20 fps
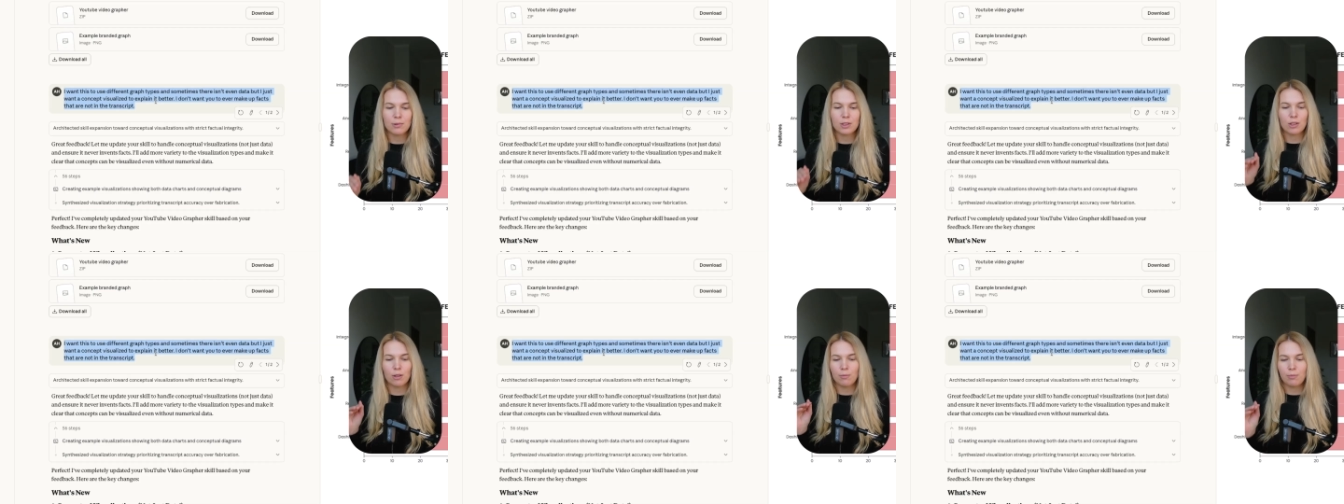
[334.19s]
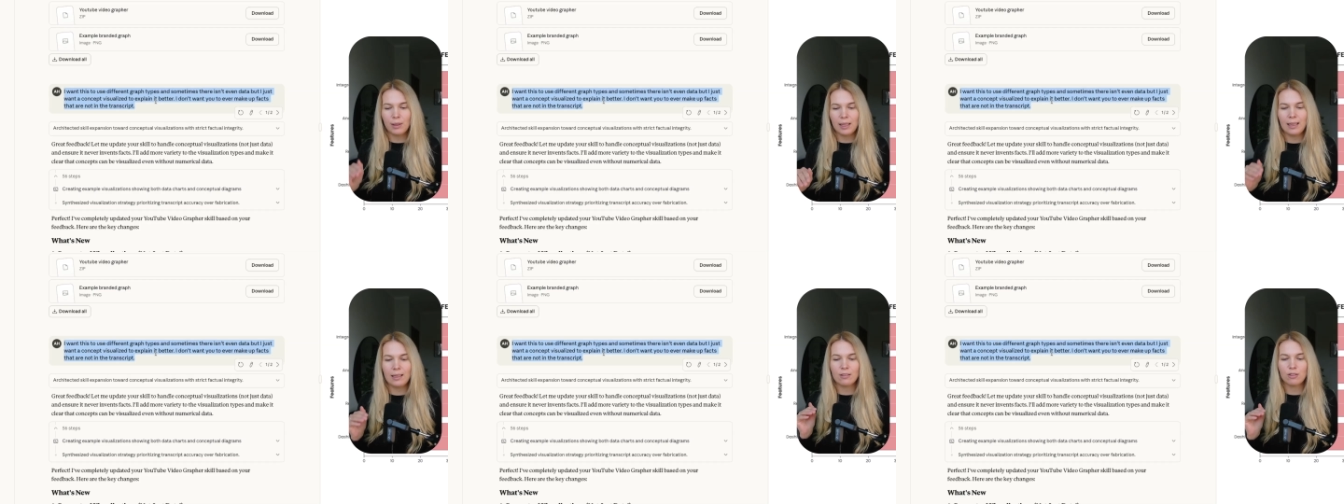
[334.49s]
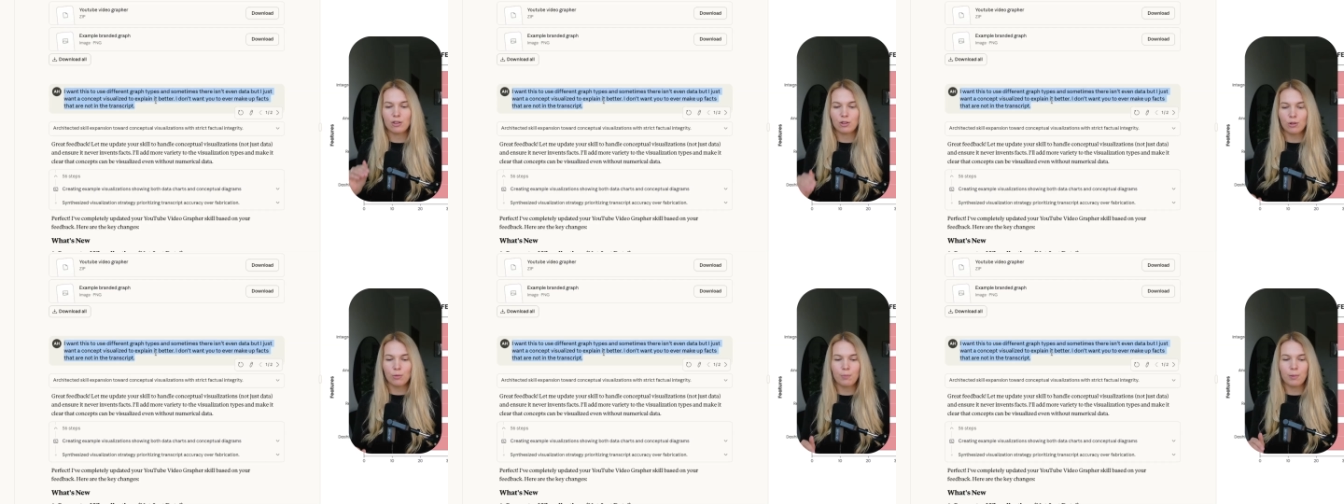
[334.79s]
So I'm being
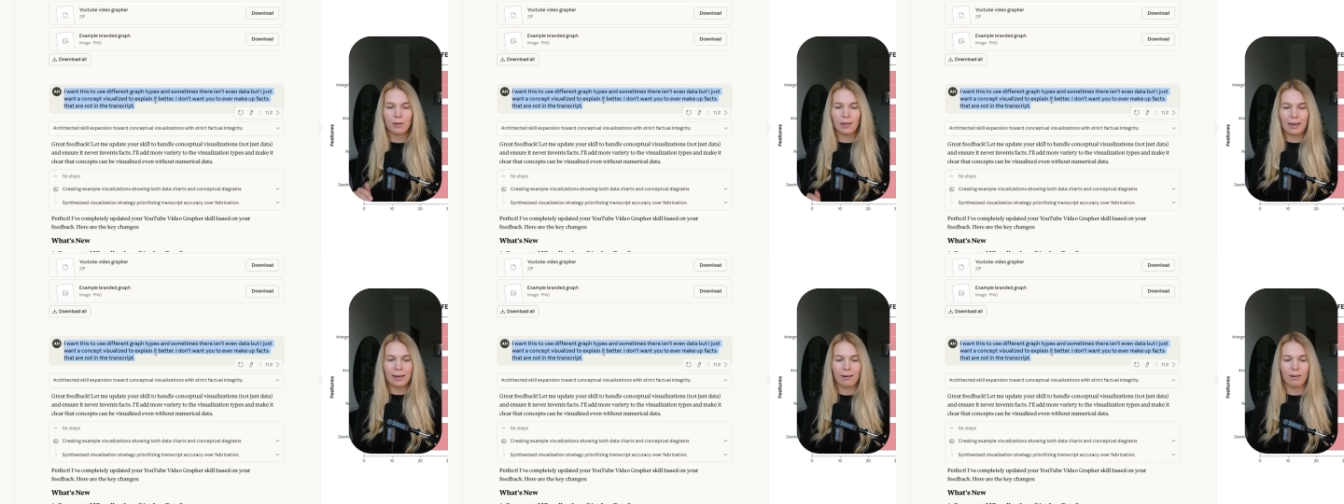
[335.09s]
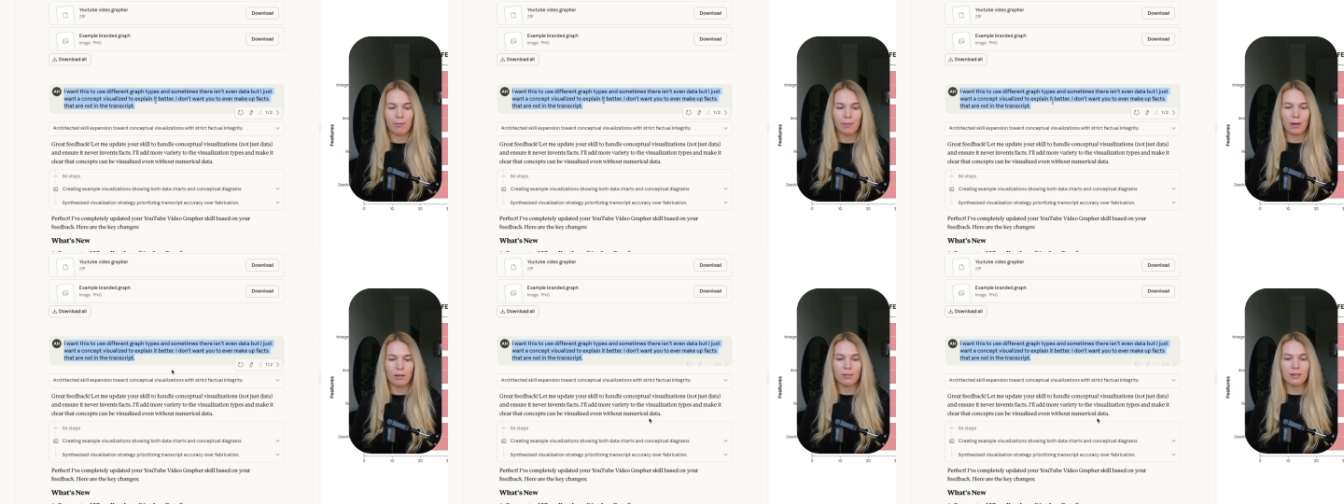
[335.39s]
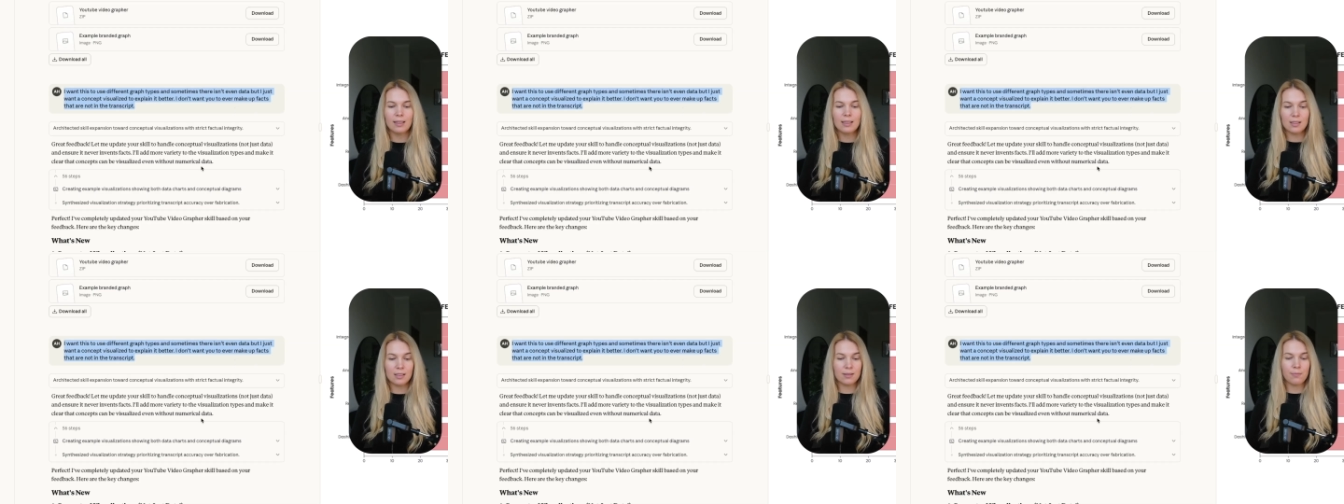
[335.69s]
super clear about
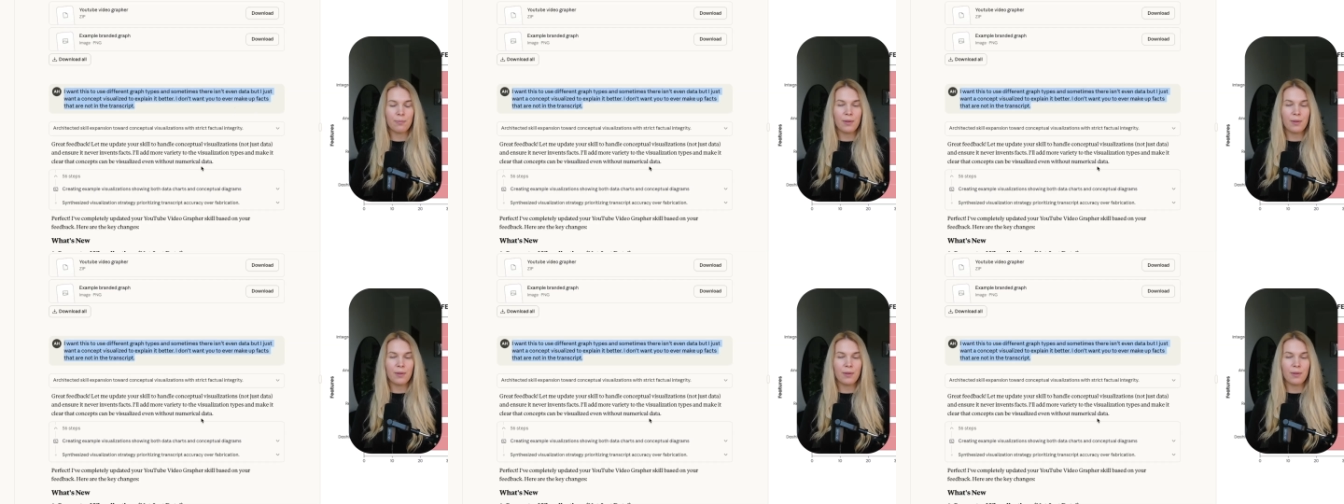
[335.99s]
this.